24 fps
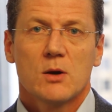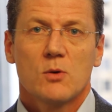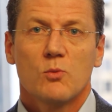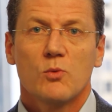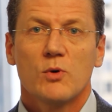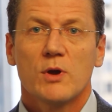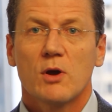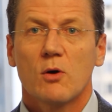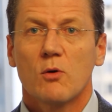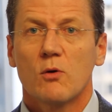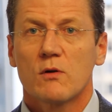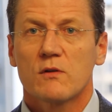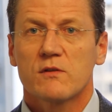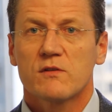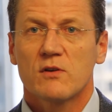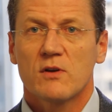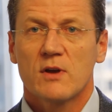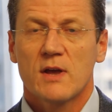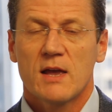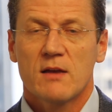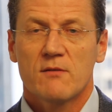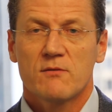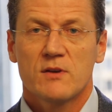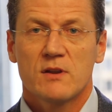We also
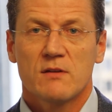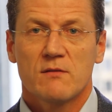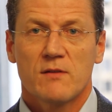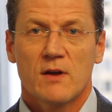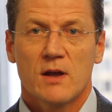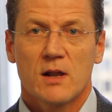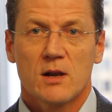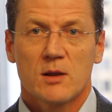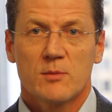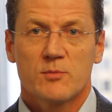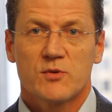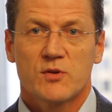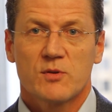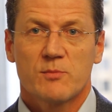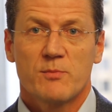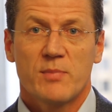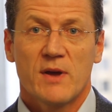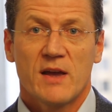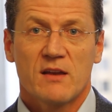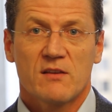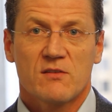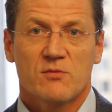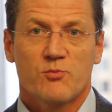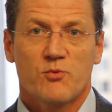have developed
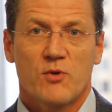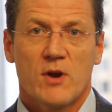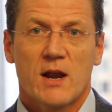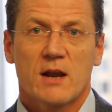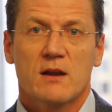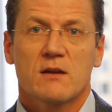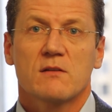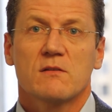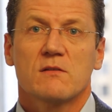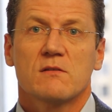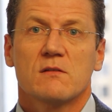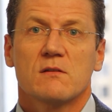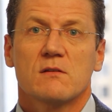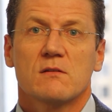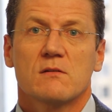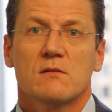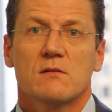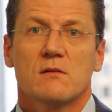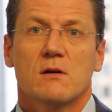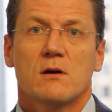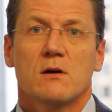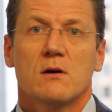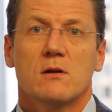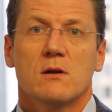best practices
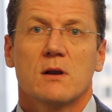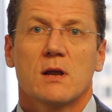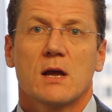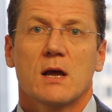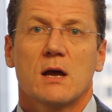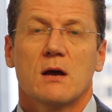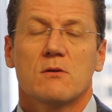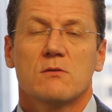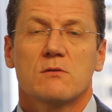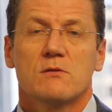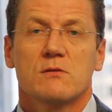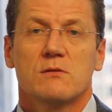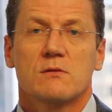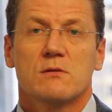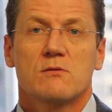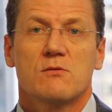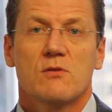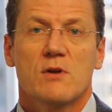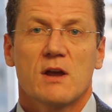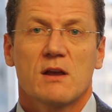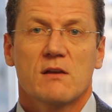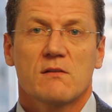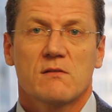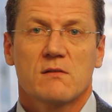on how to
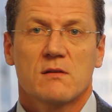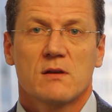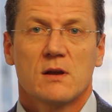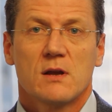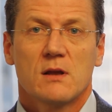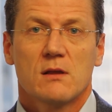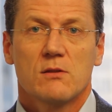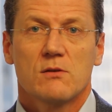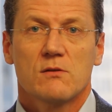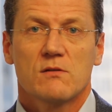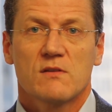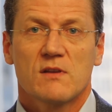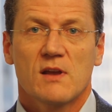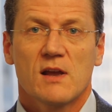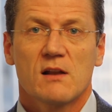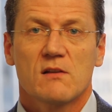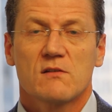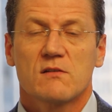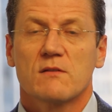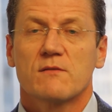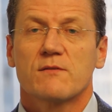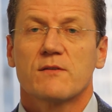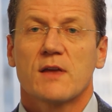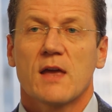address the
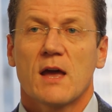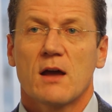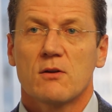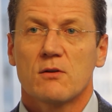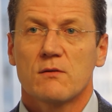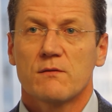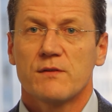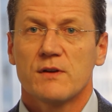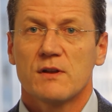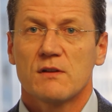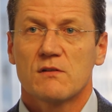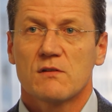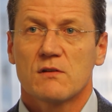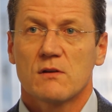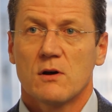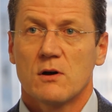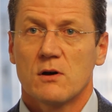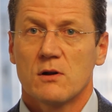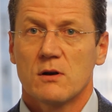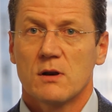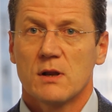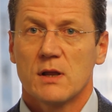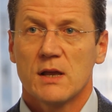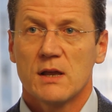sales of counterfeits
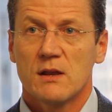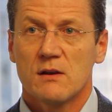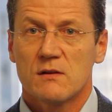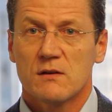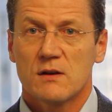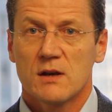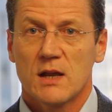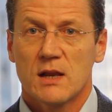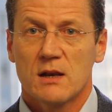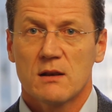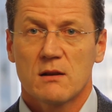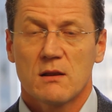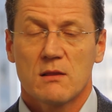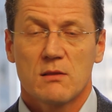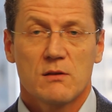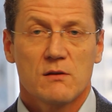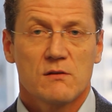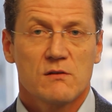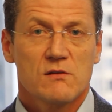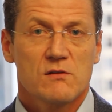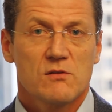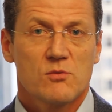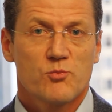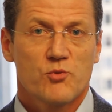on internet, and
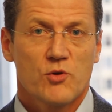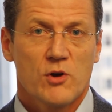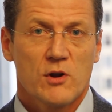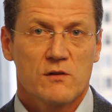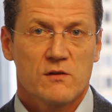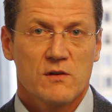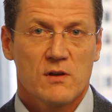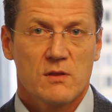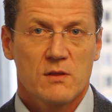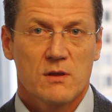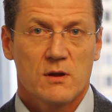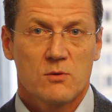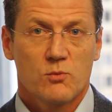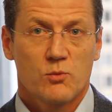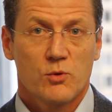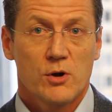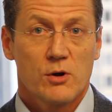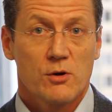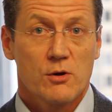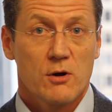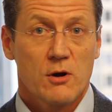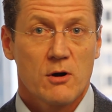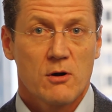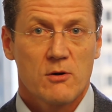this is a project that
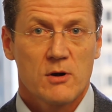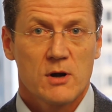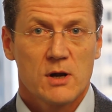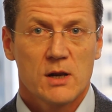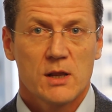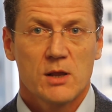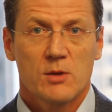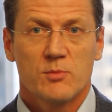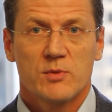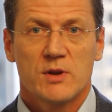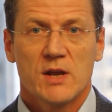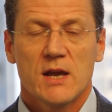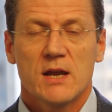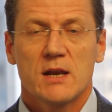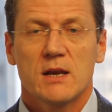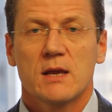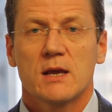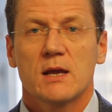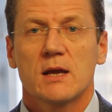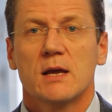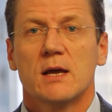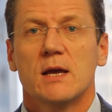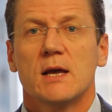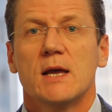we're currently
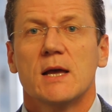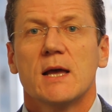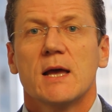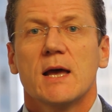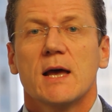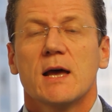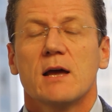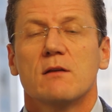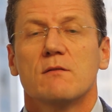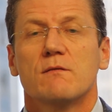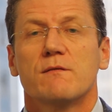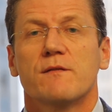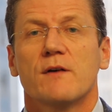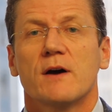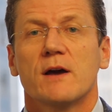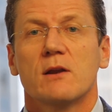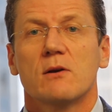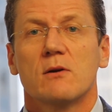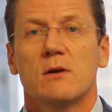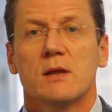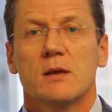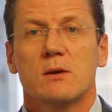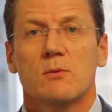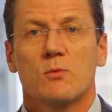updating. And
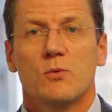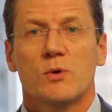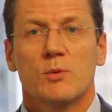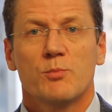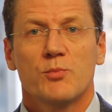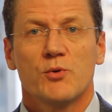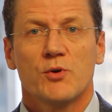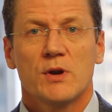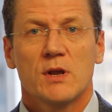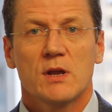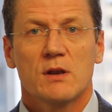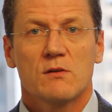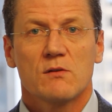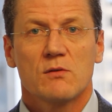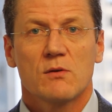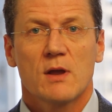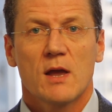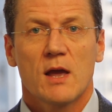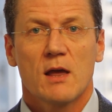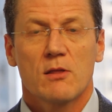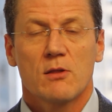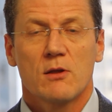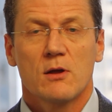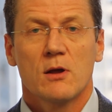finally, we're putting
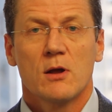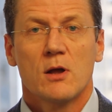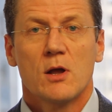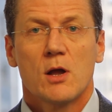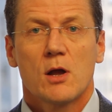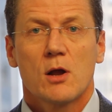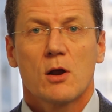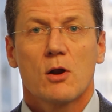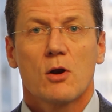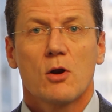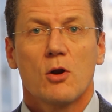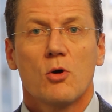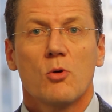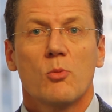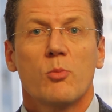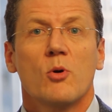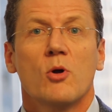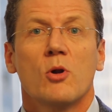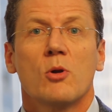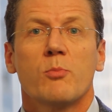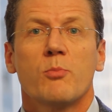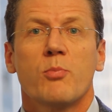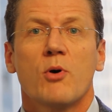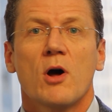together
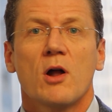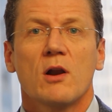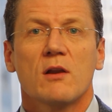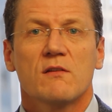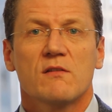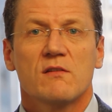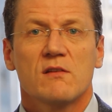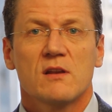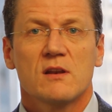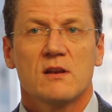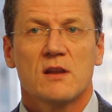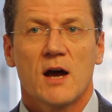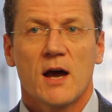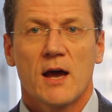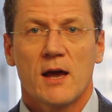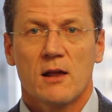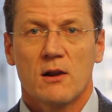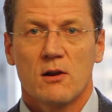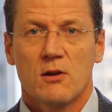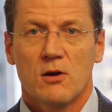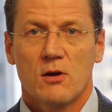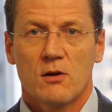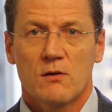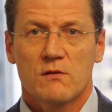global policy
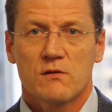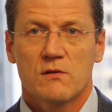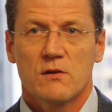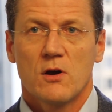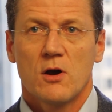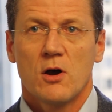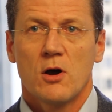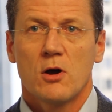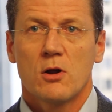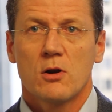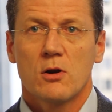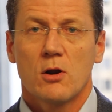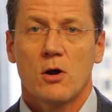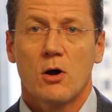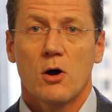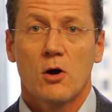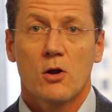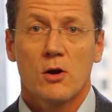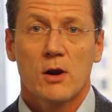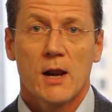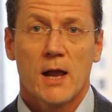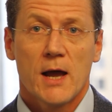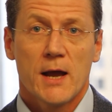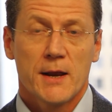dialogues on
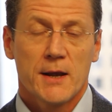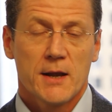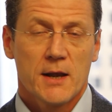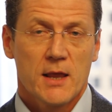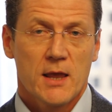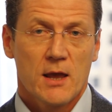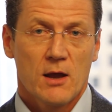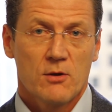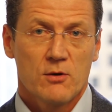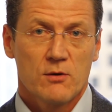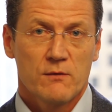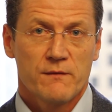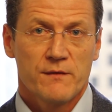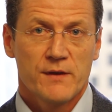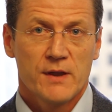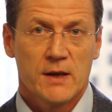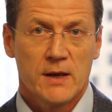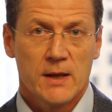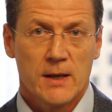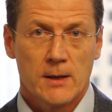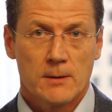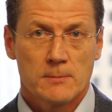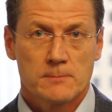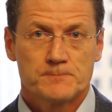online
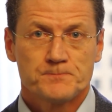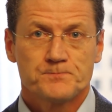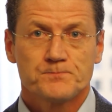counterfeiting.